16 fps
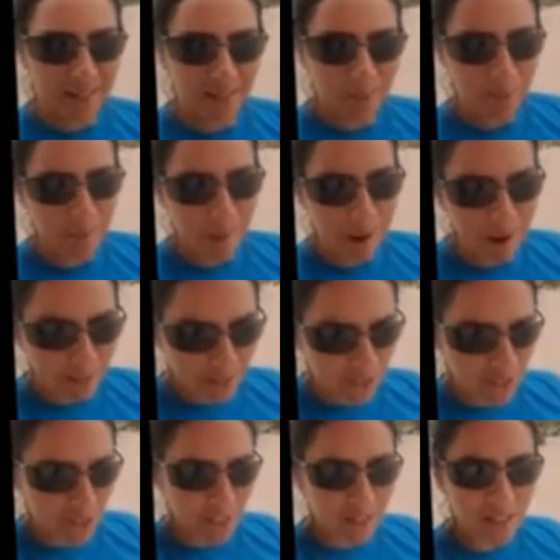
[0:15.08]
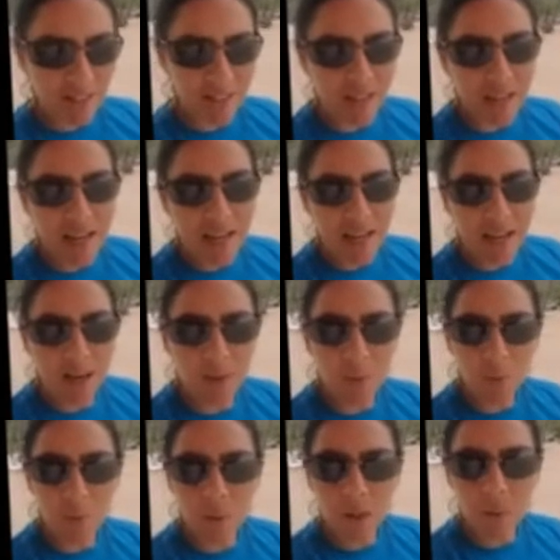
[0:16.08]
we're managing. Now,
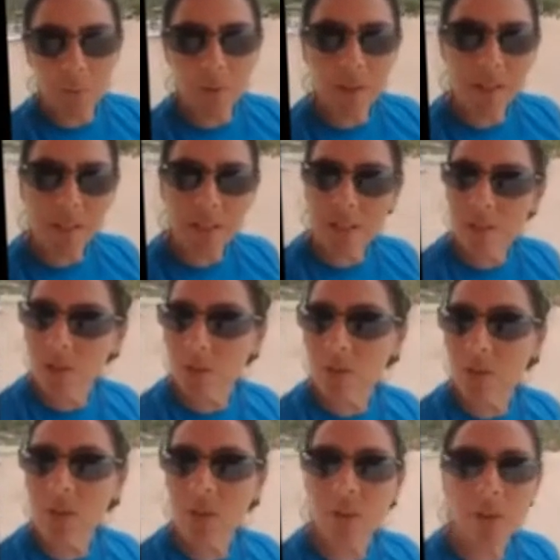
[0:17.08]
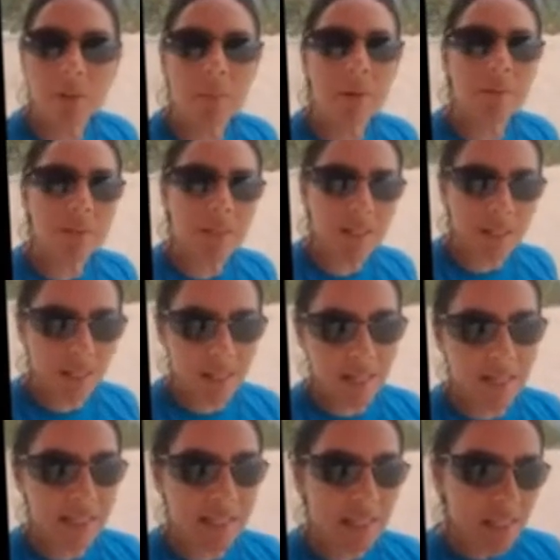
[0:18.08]
what I wanted to talk to you all about today
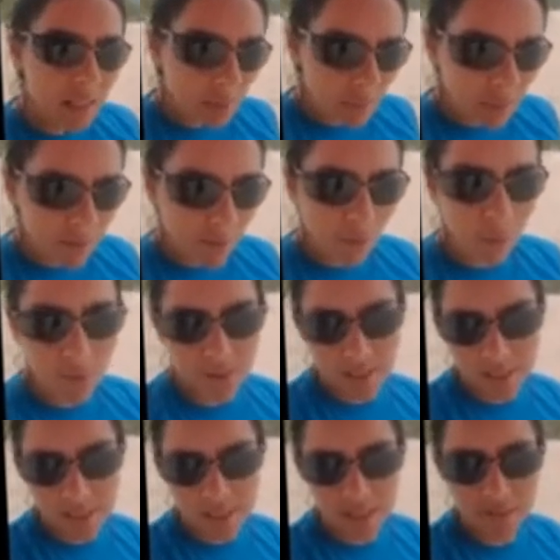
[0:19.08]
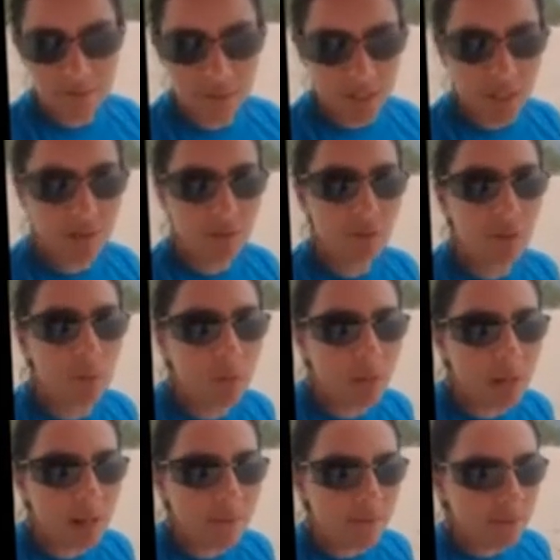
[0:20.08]
is a little bit of water safety from what
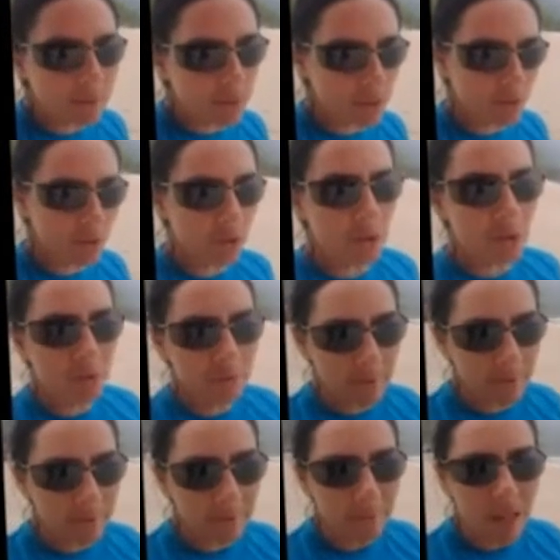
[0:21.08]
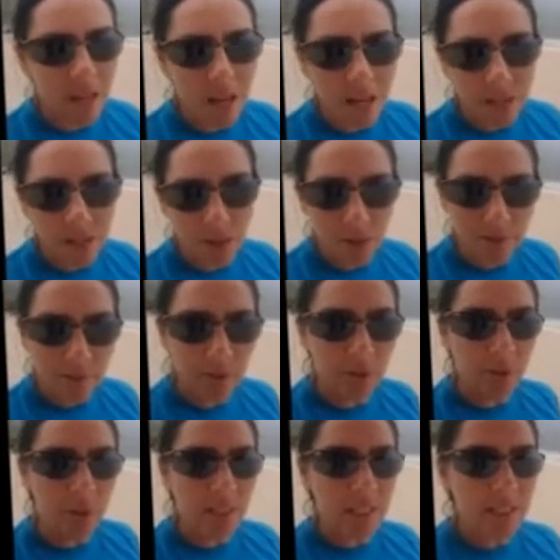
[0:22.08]
I've observed. So, even
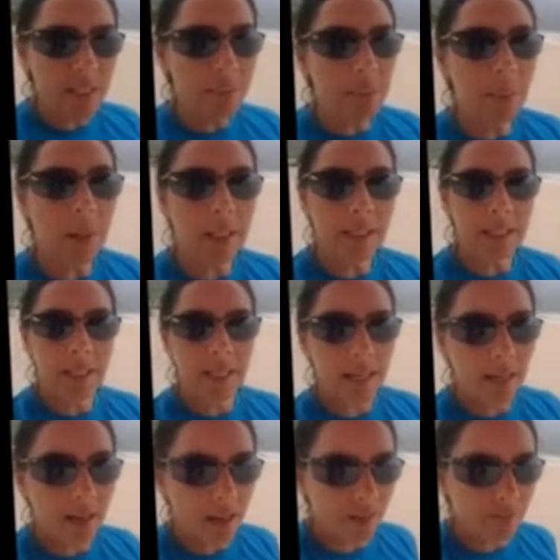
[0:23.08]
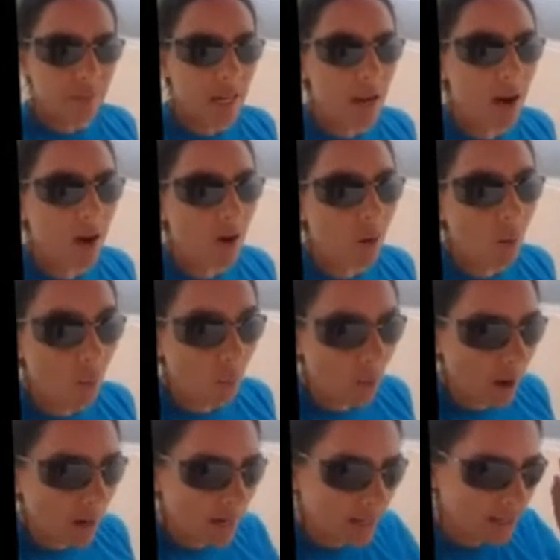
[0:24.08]
though it is a Monday, there are
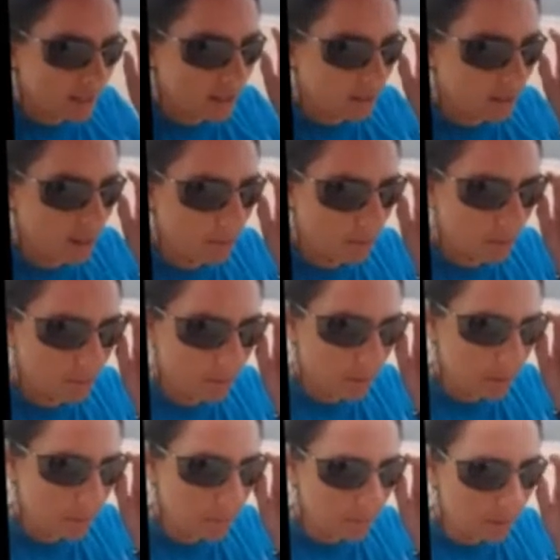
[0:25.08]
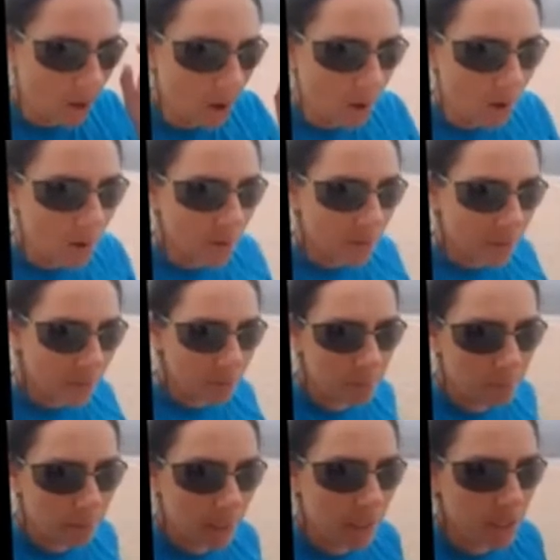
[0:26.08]
quite a number of people on the
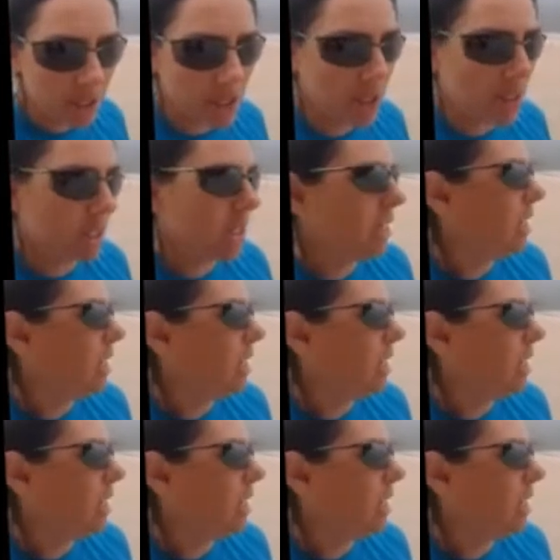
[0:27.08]
beach,